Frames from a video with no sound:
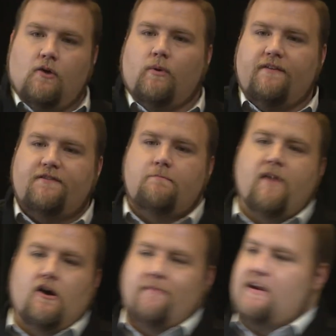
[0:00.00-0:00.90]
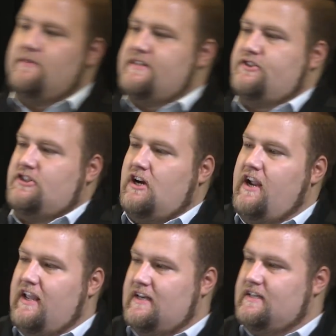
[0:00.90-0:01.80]
What if the mailman was
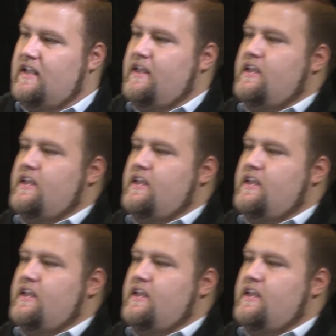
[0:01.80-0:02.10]
trained